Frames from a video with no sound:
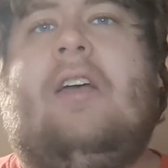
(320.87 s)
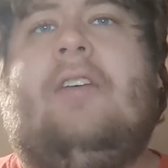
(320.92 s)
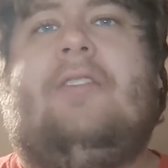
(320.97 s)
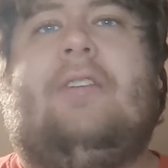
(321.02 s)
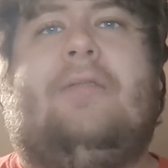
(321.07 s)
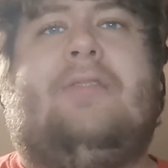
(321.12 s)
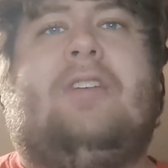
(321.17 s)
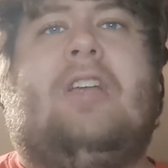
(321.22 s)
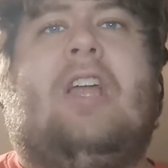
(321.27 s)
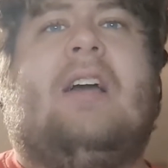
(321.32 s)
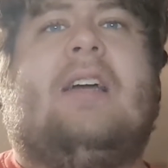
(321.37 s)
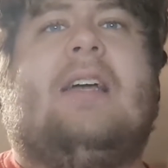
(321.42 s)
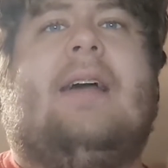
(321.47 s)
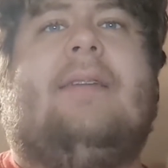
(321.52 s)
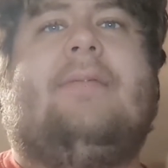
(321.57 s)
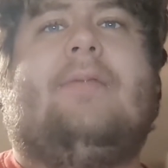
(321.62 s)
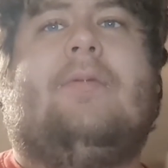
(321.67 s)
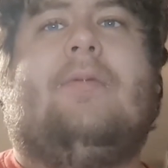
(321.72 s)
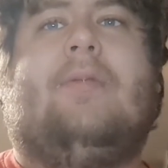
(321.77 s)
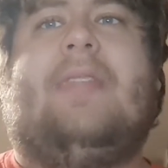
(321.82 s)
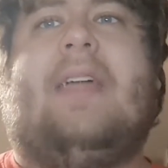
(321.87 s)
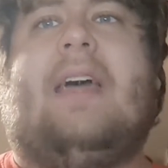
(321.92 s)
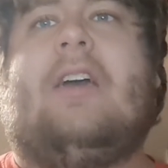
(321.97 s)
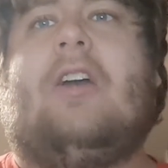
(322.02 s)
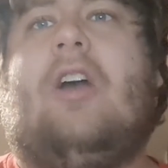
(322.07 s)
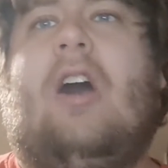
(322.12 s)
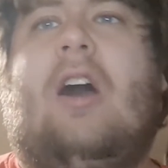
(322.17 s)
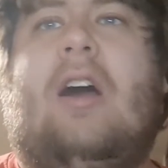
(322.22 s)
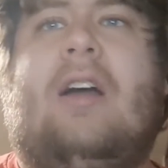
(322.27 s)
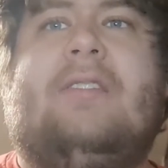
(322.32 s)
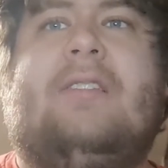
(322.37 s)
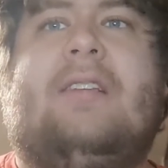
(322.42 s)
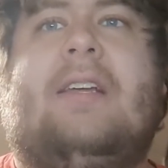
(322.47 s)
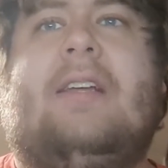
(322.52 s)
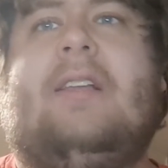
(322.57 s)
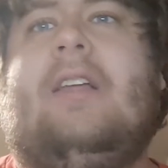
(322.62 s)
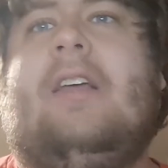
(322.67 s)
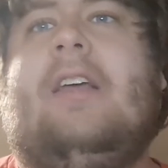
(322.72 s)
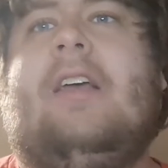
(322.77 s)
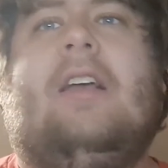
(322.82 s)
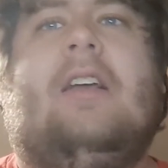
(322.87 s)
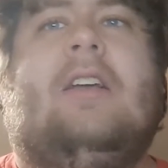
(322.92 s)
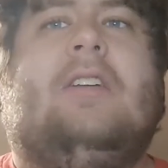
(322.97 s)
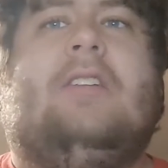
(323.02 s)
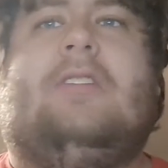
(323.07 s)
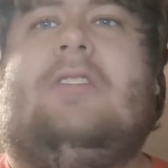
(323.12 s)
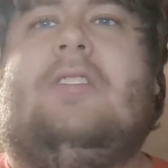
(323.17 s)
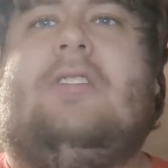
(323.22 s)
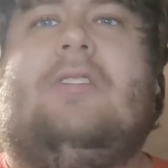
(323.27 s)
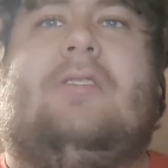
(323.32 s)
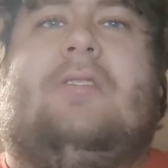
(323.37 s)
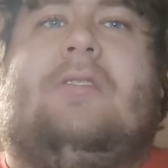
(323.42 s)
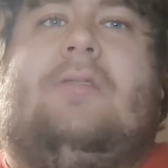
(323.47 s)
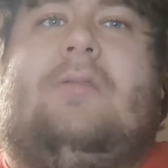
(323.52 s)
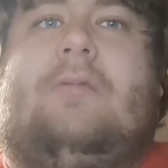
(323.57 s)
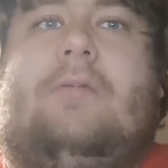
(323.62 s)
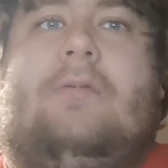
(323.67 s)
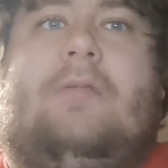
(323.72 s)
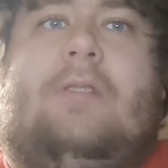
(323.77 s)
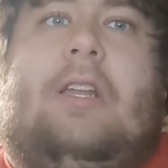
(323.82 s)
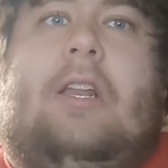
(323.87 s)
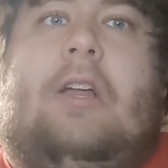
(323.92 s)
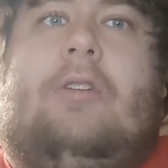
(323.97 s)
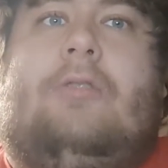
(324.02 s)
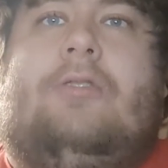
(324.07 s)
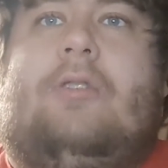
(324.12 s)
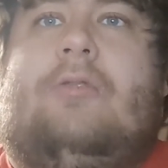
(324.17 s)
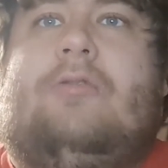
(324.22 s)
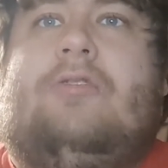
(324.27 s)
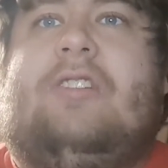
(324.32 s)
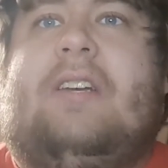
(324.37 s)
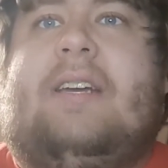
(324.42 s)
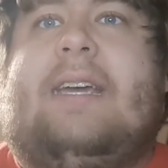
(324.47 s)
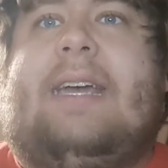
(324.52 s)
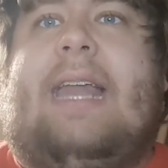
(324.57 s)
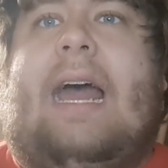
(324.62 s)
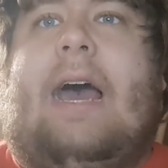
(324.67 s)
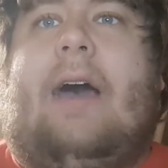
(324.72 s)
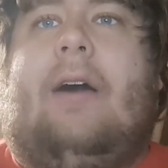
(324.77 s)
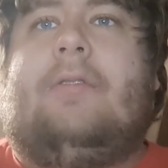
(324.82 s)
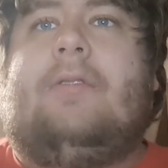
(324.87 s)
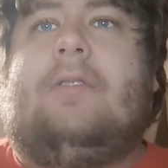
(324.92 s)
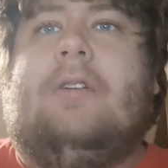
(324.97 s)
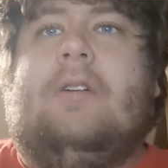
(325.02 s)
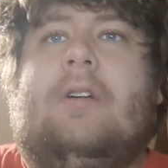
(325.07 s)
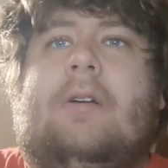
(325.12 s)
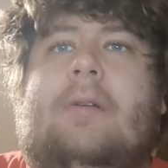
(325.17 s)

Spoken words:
So if you're not comfortable with that content, just, you know, don't check it out.